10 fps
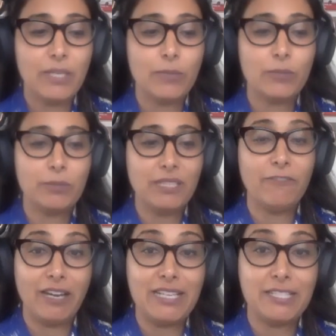it would be
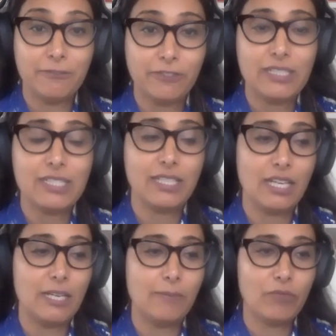very different.
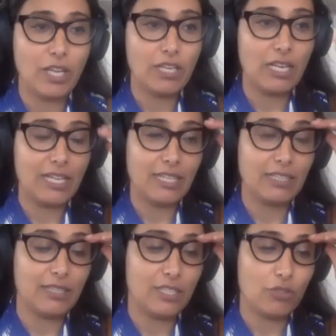I
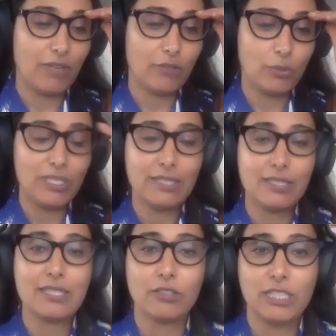think that these drivers would
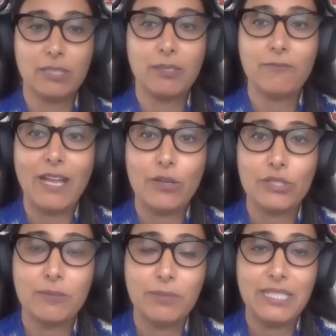necessarily be
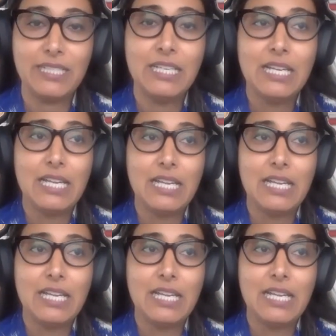found to be